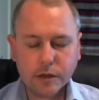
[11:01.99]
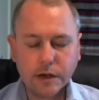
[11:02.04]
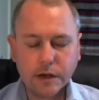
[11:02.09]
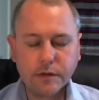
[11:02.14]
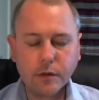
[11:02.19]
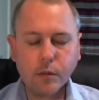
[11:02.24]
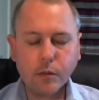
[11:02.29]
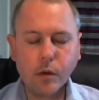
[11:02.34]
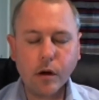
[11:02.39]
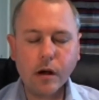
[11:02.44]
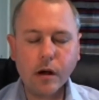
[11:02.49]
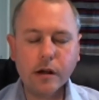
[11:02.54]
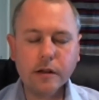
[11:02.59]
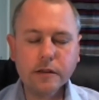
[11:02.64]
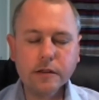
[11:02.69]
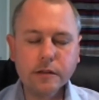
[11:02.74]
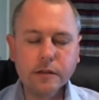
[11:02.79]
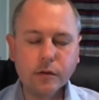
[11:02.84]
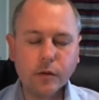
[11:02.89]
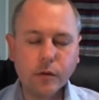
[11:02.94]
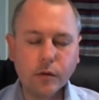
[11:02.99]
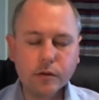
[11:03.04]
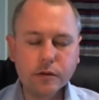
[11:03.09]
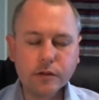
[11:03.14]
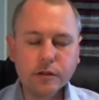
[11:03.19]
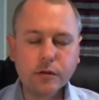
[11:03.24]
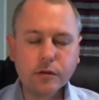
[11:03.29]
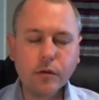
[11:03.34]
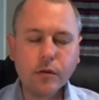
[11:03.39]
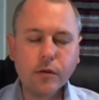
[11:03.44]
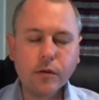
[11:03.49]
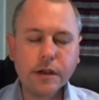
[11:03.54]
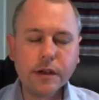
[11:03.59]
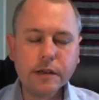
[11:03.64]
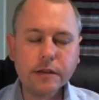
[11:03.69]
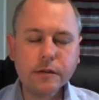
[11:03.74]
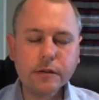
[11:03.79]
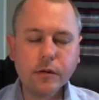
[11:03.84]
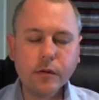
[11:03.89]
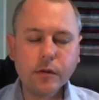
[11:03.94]
whatever words or
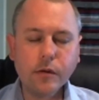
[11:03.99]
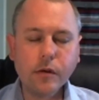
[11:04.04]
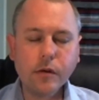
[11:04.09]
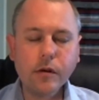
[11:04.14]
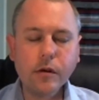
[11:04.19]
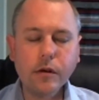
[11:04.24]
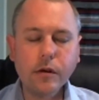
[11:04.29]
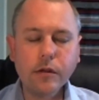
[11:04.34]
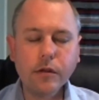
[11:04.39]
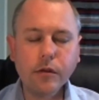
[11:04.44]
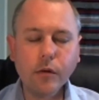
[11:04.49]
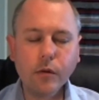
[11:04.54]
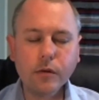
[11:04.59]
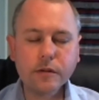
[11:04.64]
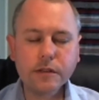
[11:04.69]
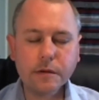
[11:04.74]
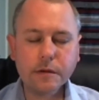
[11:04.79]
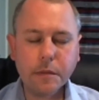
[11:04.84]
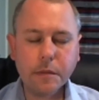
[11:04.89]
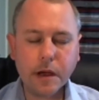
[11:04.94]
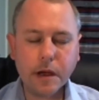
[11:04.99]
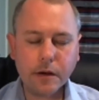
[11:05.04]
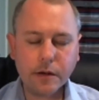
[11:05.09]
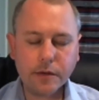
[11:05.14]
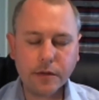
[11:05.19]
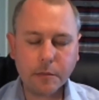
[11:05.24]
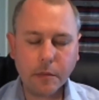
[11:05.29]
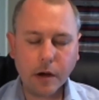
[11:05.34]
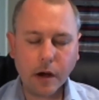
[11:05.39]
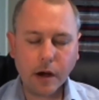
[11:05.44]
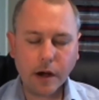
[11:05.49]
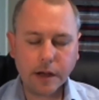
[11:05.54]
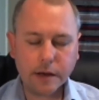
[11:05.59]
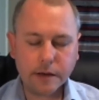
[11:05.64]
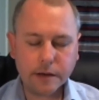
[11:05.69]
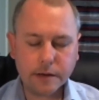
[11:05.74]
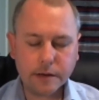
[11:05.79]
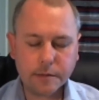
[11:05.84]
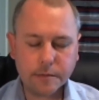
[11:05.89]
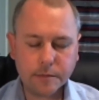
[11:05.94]
stories or thoughts appear in the
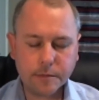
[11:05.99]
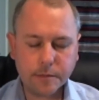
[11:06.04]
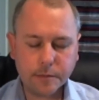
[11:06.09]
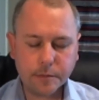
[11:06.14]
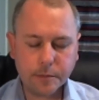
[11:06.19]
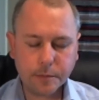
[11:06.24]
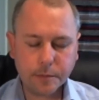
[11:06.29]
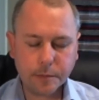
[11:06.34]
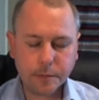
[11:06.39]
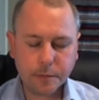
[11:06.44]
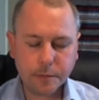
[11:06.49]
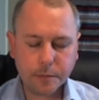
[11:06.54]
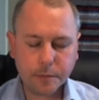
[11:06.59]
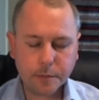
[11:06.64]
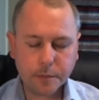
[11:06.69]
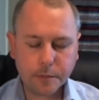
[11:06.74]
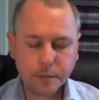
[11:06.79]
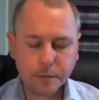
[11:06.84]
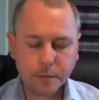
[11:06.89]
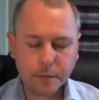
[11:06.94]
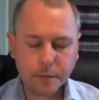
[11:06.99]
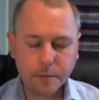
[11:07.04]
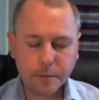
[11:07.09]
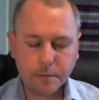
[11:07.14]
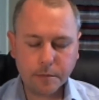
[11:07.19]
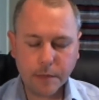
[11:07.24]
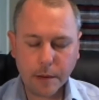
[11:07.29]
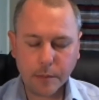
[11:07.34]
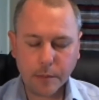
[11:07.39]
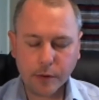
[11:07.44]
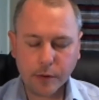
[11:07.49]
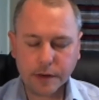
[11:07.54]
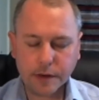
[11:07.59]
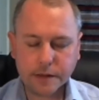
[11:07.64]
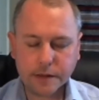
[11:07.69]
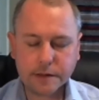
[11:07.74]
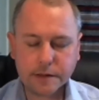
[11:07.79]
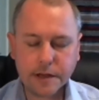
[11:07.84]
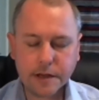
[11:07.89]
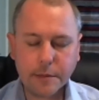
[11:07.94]
mind,
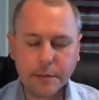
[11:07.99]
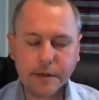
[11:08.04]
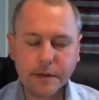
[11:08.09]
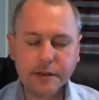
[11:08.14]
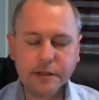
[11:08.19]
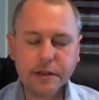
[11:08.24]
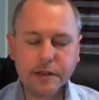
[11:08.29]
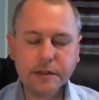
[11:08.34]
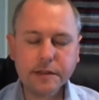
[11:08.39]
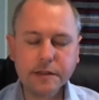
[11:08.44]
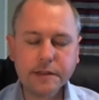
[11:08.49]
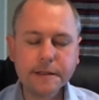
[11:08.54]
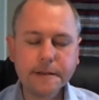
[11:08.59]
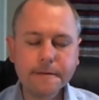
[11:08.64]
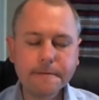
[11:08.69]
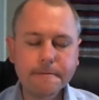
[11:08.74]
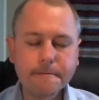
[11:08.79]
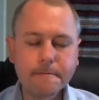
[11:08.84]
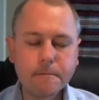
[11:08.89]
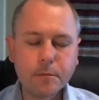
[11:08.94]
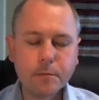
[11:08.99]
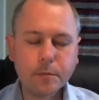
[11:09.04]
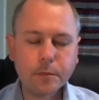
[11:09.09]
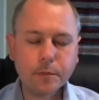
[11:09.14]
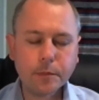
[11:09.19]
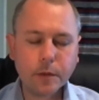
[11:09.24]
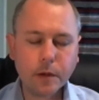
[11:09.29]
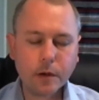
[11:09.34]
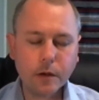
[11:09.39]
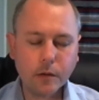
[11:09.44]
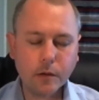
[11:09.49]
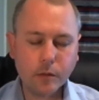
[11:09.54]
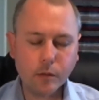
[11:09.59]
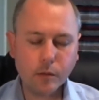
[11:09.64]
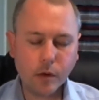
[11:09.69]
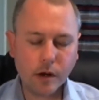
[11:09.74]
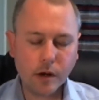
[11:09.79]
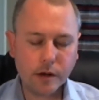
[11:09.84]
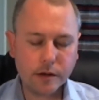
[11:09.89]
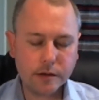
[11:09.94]
memories, images,
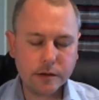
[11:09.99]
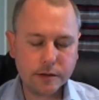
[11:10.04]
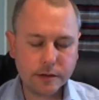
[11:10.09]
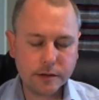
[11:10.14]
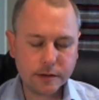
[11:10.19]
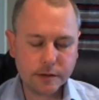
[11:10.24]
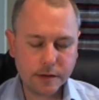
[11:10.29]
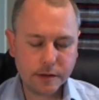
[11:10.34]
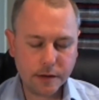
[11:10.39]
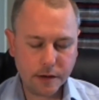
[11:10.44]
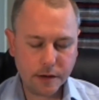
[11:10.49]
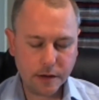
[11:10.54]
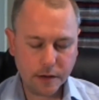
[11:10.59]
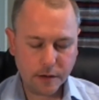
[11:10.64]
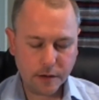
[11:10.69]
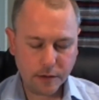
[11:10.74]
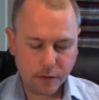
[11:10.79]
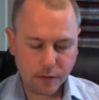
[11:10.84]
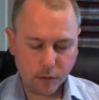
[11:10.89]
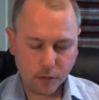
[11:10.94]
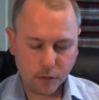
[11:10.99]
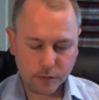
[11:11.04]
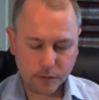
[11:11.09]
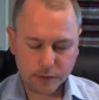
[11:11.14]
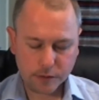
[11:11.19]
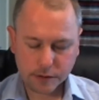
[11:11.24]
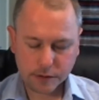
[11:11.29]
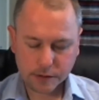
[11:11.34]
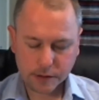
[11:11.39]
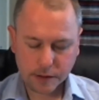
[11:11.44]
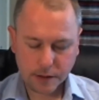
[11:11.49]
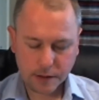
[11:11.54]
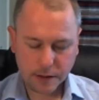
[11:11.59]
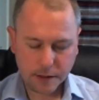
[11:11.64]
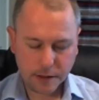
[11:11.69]
words, thoughts,